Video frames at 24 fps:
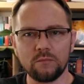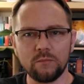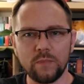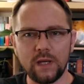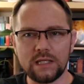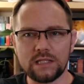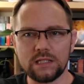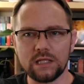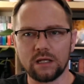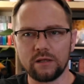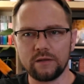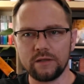
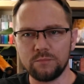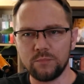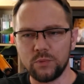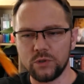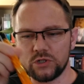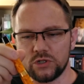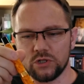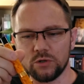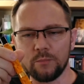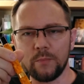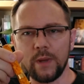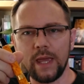basically
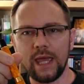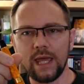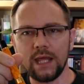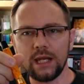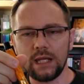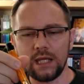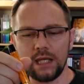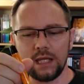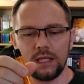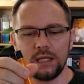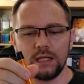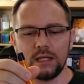put your
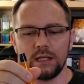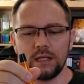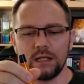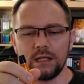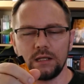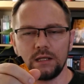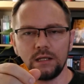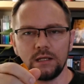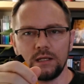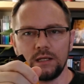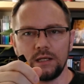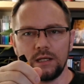pen
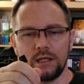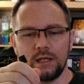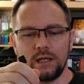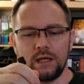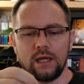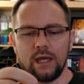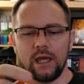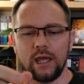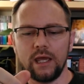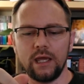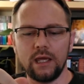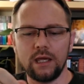in,
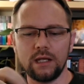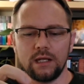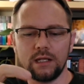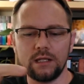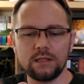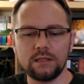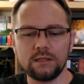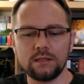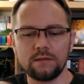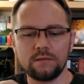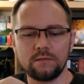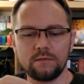
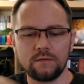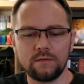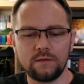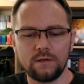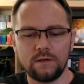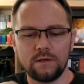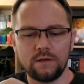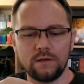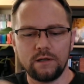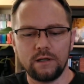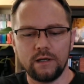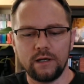and
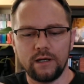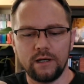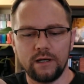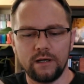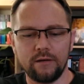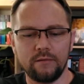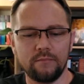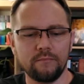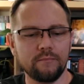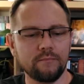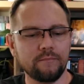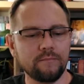
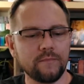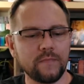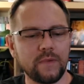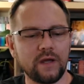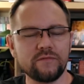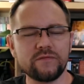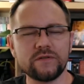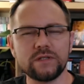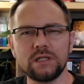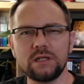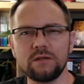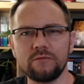
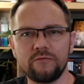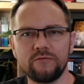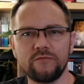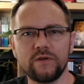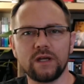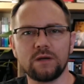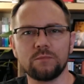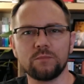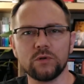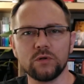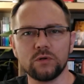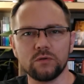I've seen
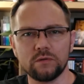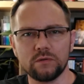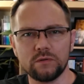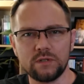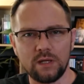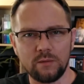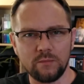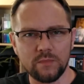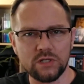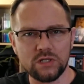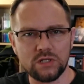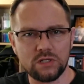Fig Boot
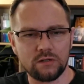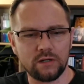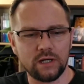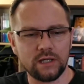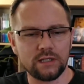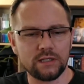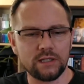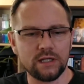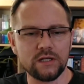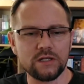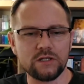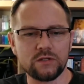
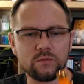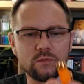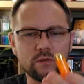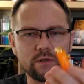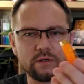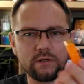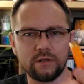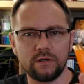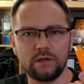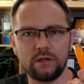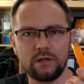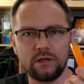demonstrate this
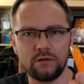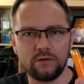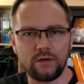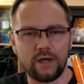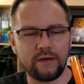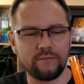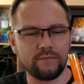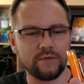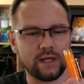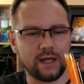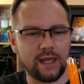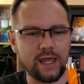where you
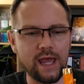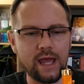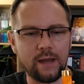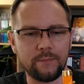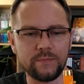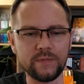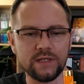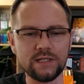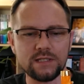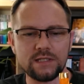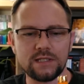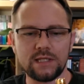have the
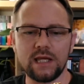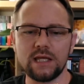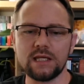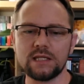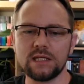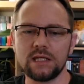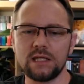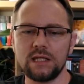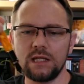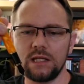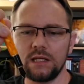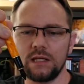cap that stays
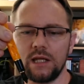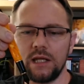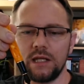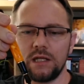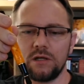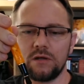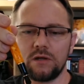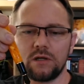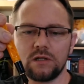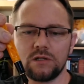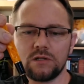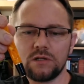in it, and
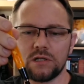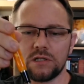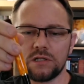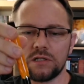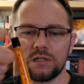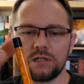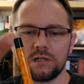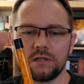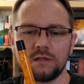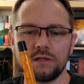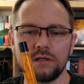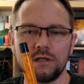you can
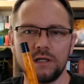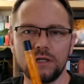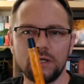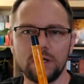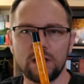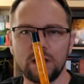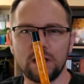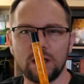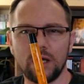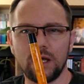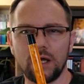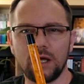just
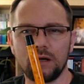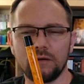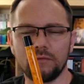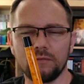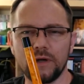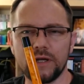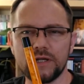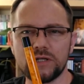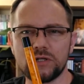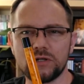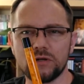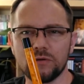kind of
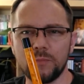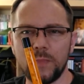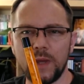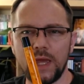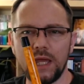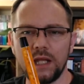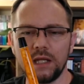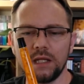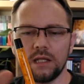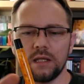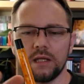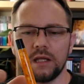rest your
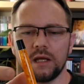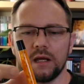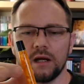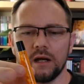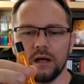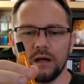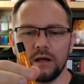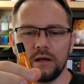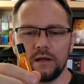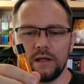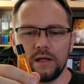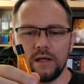pen in
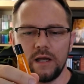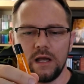there